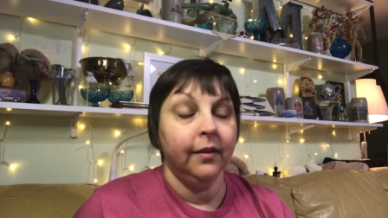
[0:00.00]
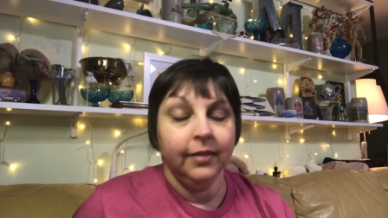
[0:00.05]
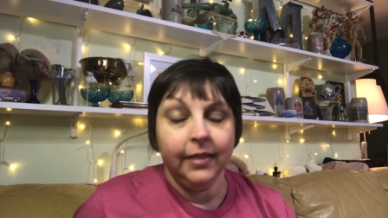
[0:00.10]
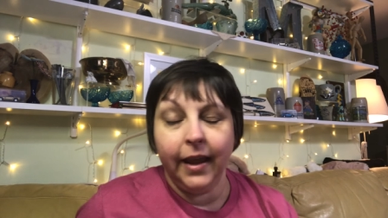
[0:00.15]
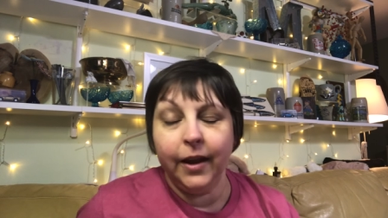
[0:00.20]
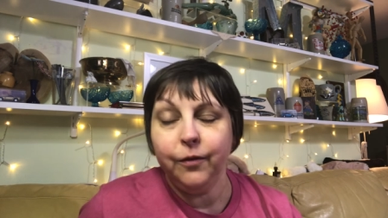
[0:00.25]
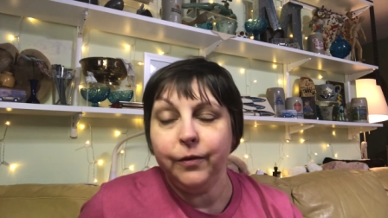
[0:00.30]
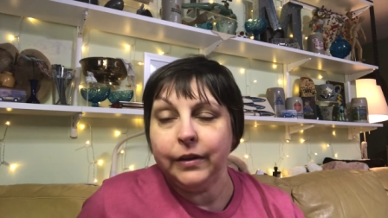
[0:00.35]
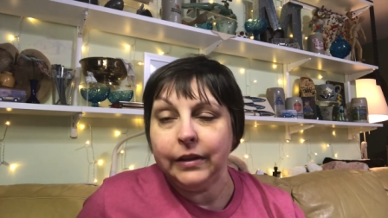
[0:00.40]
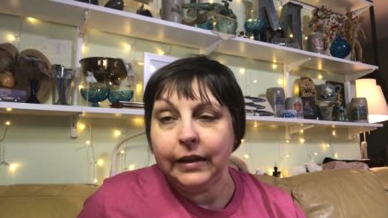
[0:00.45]
they
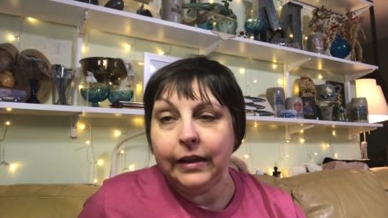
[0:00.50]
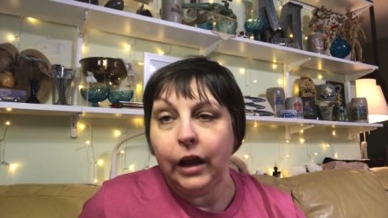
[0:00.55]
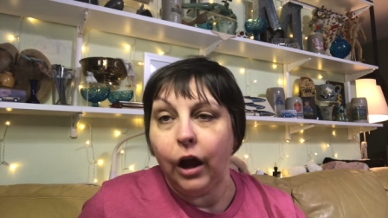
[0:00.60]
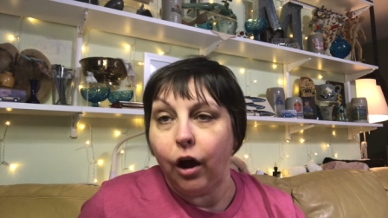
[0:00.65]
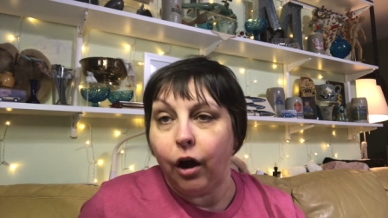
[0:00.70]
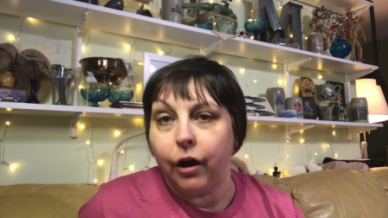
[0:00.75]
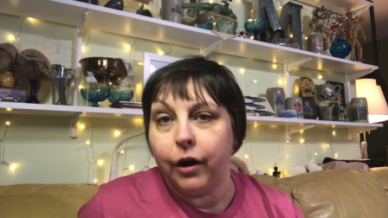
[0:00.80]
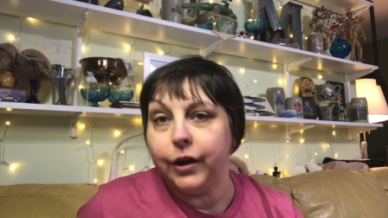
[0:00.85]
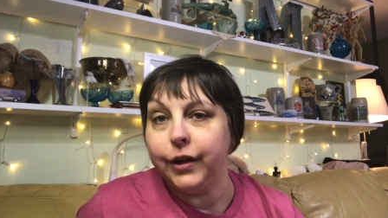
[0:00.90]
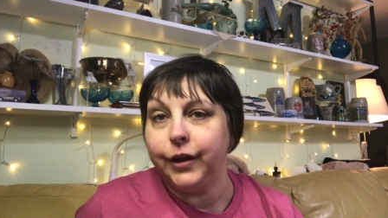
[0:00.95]
really
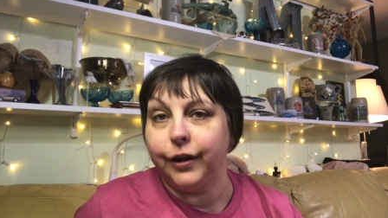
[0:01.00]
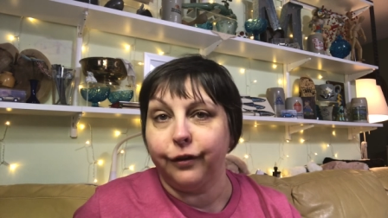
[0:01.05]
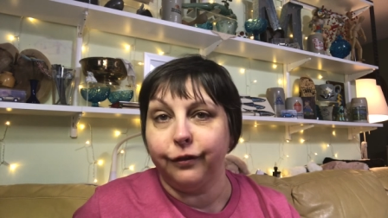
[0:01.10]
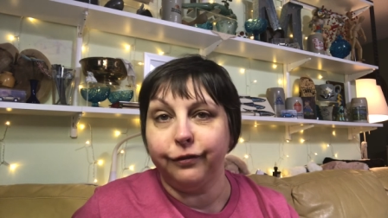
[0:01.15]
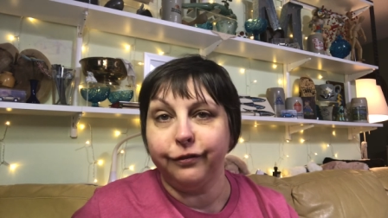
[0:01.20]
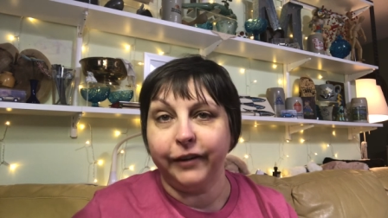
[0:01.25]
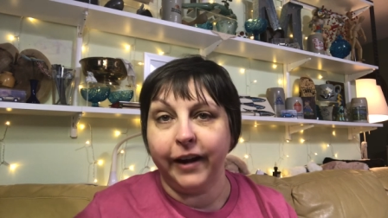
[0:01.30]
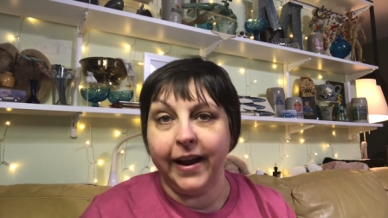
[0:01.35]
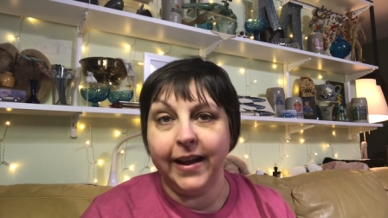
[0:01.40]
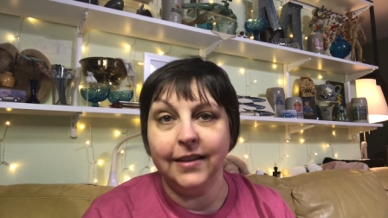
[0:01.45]
are your
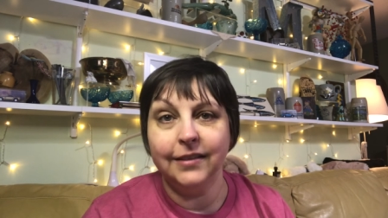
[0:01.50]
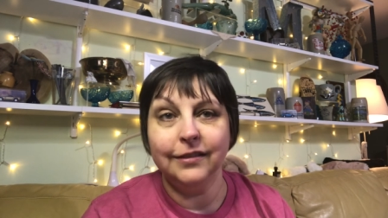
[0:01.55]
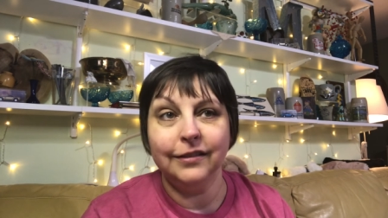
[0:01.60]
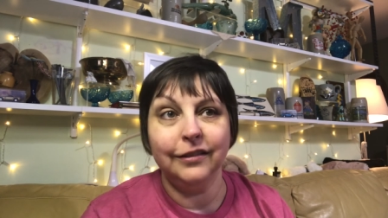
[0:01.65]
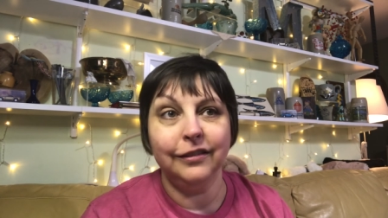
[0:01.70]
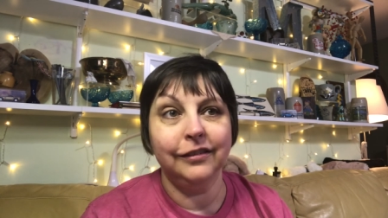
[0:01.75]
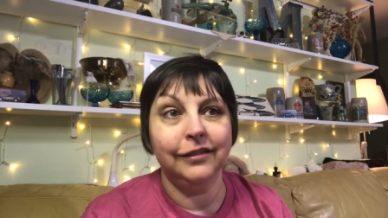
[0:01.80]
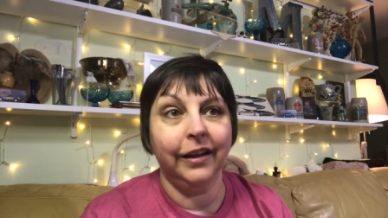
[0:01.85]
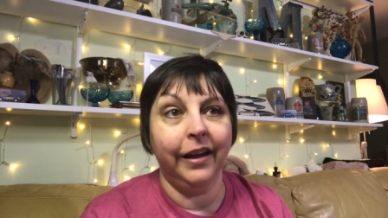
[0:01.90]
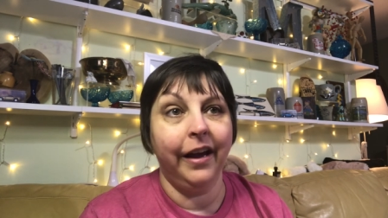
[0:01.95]

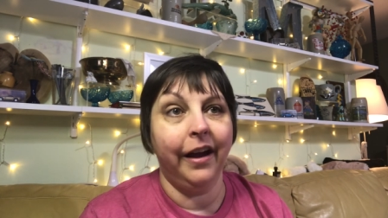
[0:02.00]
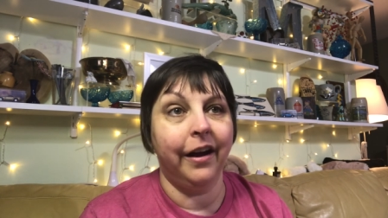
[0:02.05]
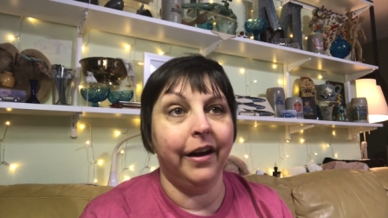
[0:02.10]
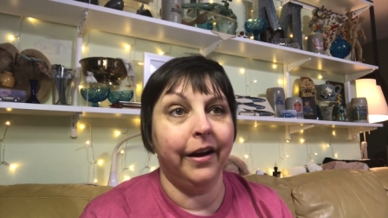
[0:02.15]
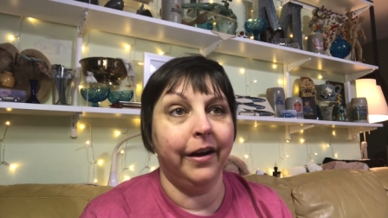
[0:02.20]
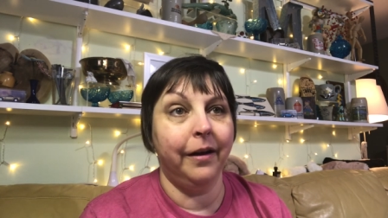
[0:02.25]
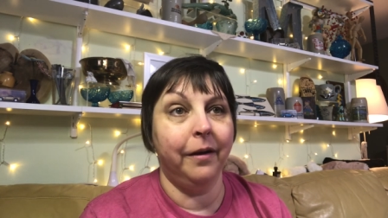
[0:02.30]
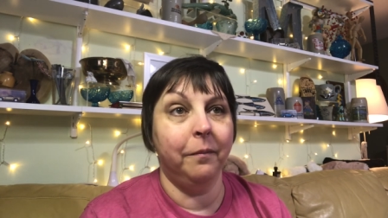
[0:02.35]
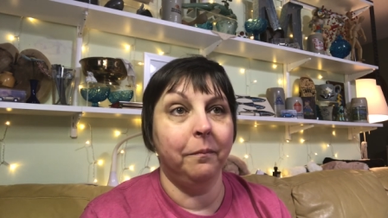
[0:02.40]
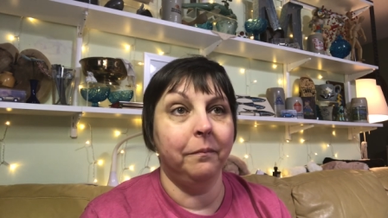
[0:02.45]
friends.
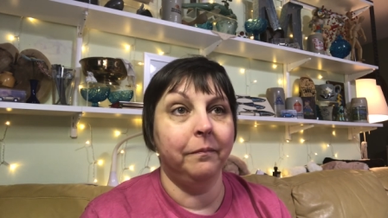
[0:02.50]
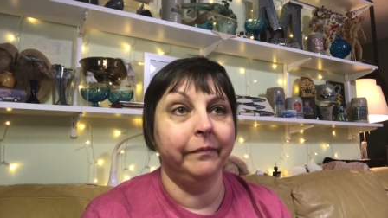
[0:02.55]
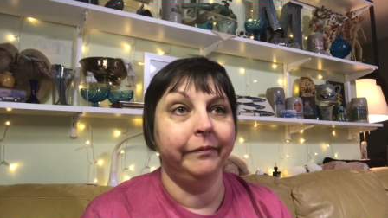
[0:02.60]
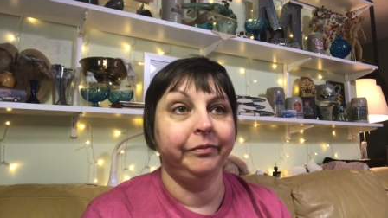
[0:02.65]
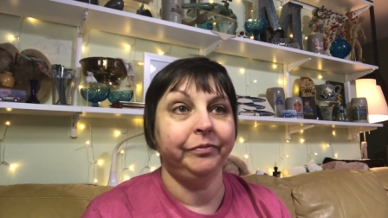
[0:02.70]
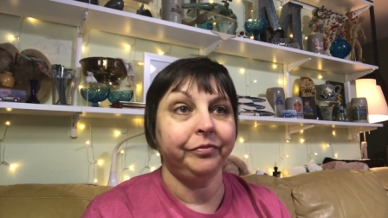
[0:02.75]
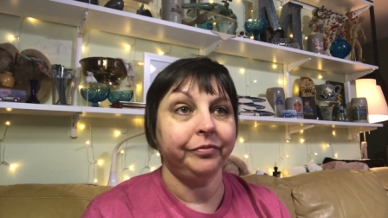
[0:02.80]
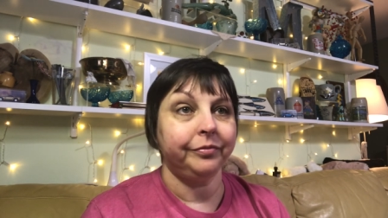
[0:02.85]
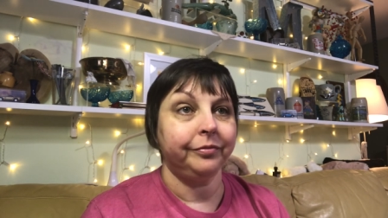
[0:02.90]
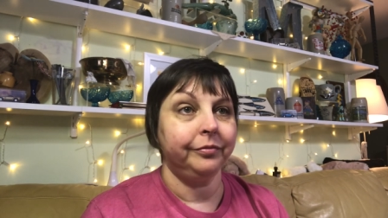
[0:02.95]
Um,
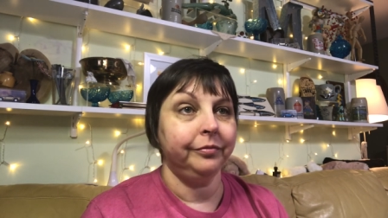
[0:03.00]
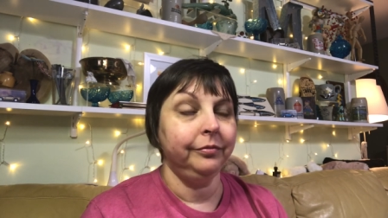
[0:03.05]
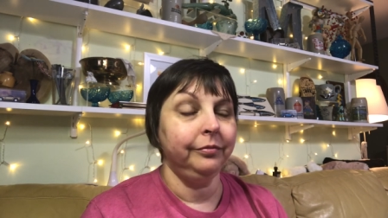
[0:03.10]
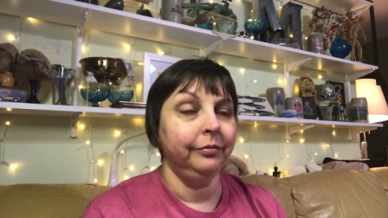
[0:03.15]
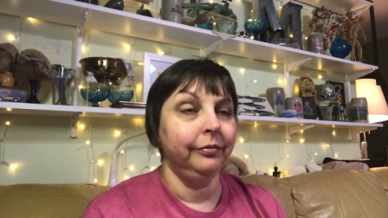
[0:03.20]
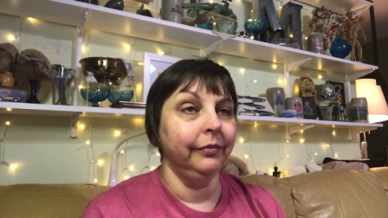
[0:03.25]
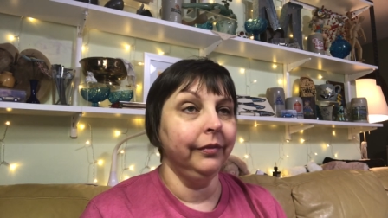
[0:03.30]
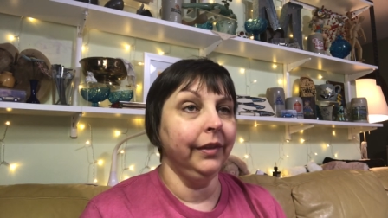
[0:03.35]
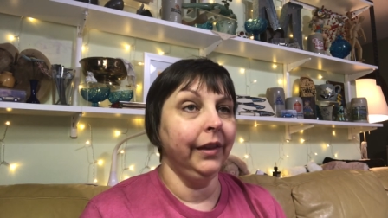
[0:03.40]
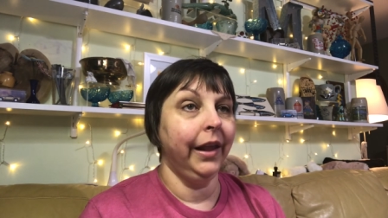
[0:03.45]

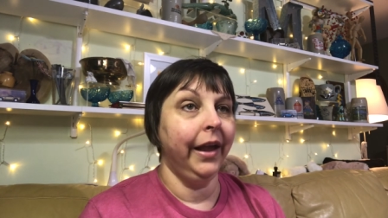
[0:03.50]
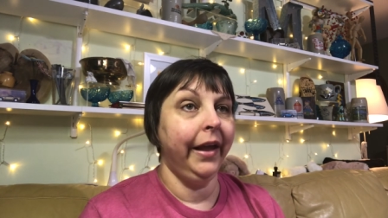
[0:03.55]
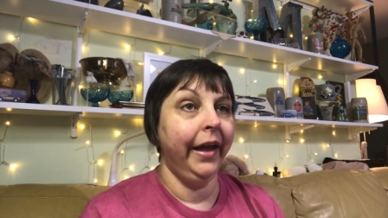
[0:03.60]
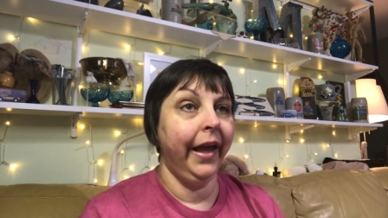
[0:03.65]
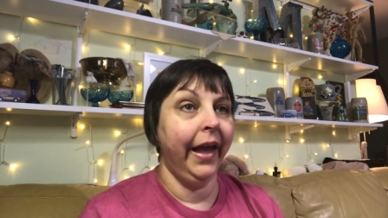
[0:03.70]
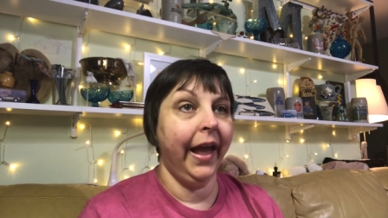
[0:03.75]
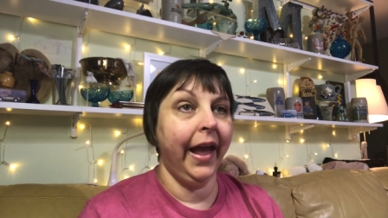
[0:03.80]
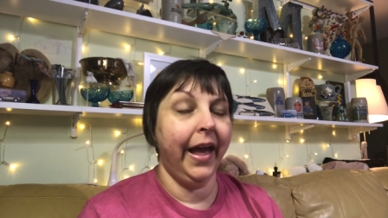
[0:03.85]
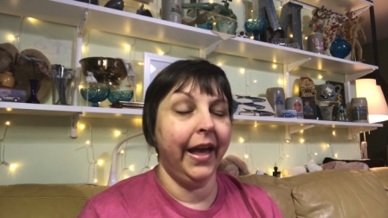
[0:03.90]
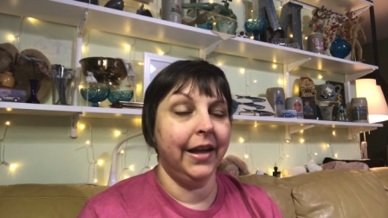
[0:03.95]

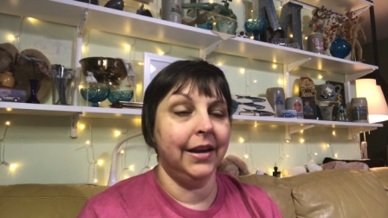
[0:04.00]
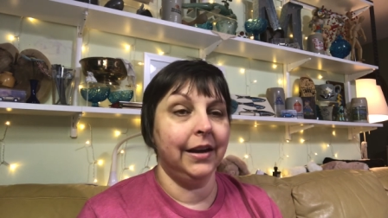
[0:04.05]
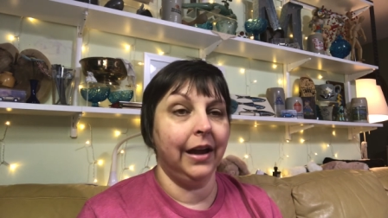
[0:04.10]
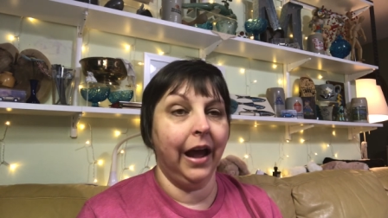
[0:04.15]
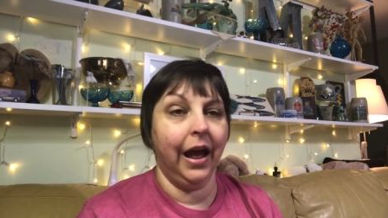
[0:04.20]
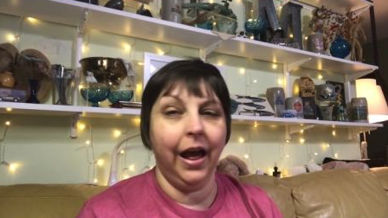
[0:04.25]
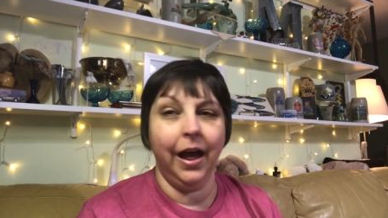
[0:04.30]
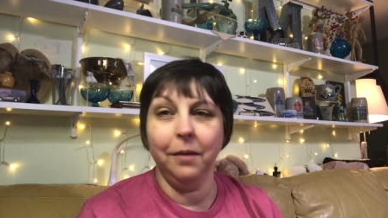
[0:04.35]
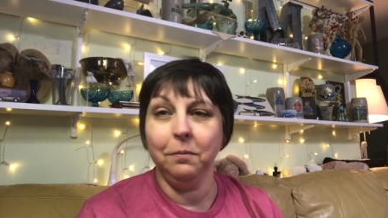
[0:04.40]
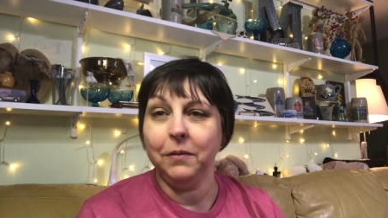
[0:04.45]
and
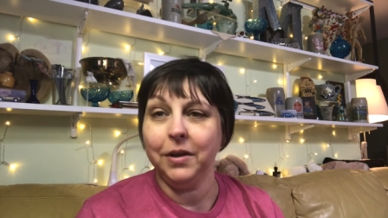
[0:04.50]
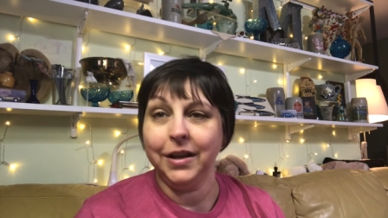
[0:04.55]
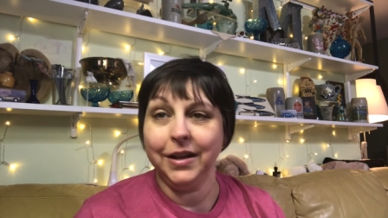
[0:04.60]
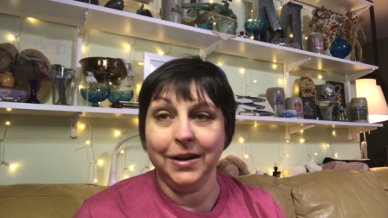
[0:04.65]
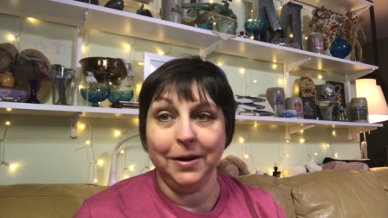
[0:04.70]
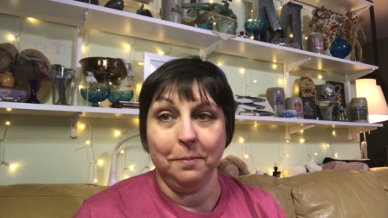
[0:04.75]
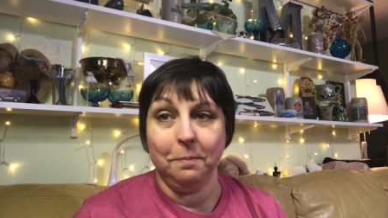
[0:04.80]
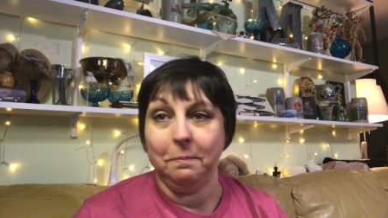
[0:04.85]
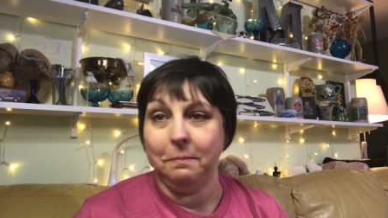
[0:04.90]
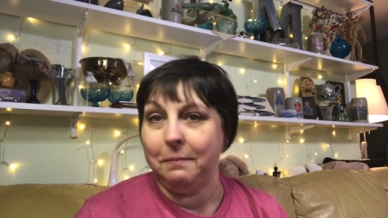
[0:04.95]
I'm going to
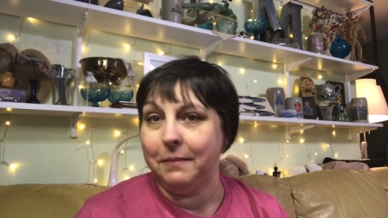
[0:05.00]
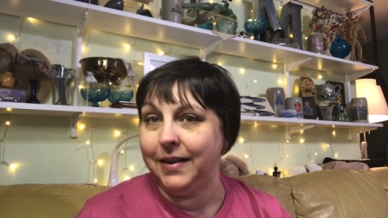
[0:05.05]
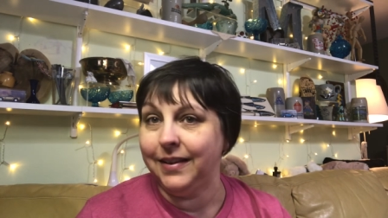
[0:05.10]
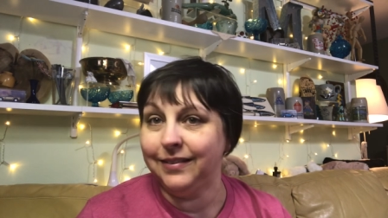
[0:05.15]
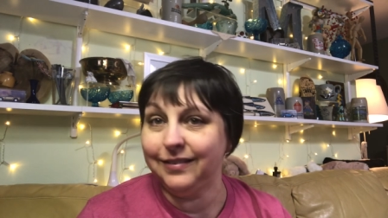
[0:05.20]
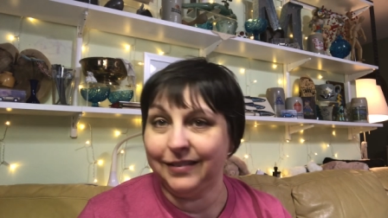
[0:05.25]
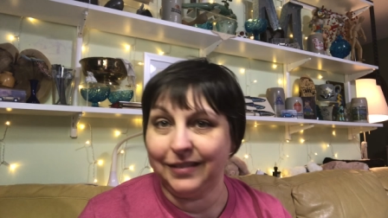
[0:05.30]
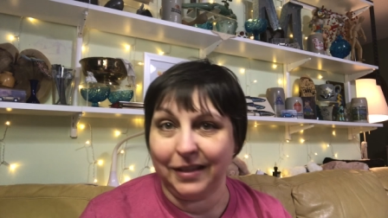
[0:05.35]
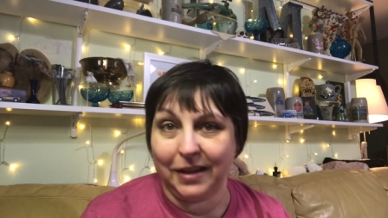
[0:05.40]
miss the